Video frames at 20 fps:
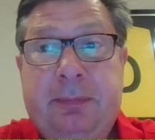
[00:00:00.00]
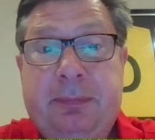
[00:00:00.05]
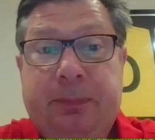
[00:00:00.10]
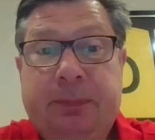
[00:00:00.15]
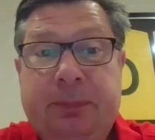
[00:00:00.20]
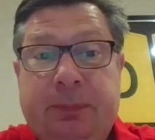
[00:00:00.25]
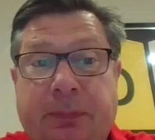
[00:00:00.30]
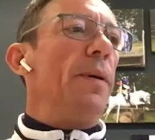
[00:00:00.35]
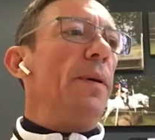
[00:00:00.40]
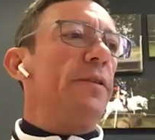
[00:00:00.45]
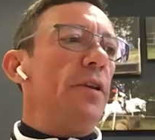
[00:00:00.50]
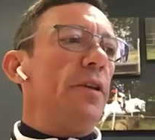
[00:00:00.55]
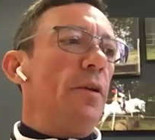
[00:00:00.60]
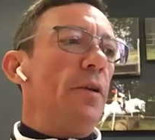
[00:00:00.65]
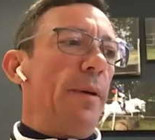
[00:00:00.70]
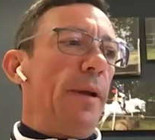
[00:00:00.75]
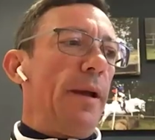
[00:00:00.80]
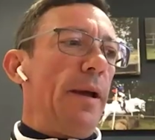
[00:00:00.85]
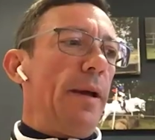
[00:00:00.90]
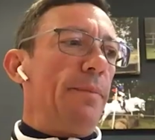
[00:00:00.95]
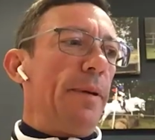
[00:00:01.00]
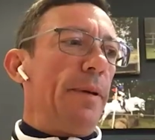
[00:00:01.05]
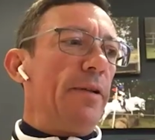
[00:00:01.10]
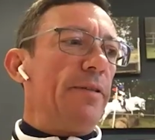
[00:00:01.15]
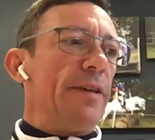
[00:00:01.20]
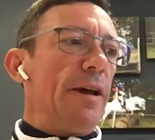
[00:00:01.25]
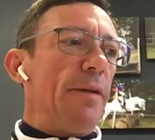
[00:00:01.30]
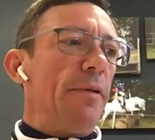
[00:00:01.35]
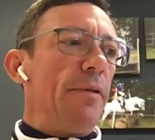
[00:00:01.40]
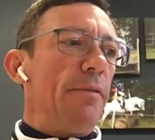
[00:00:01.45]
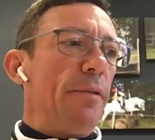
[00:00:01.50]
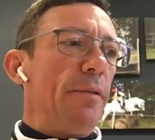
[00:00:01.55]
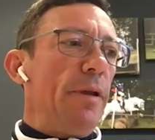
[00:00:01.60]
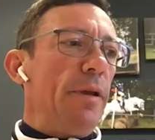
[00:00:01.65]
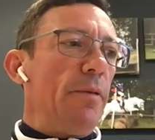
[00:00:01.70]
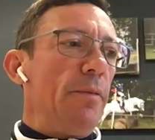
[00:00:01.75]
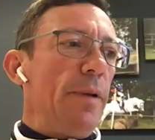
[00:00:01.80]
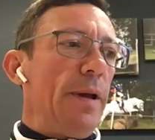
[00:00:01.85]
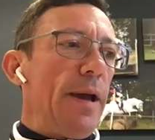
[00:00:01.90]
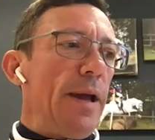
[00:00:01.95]
No, but you know, by the time
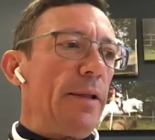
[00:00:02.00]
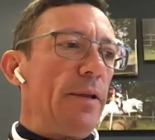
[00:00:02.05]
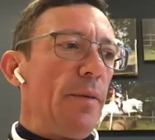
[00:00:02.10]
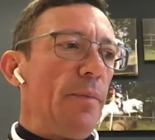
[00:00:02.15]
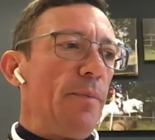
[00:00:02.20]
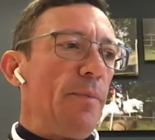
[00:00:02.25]
we had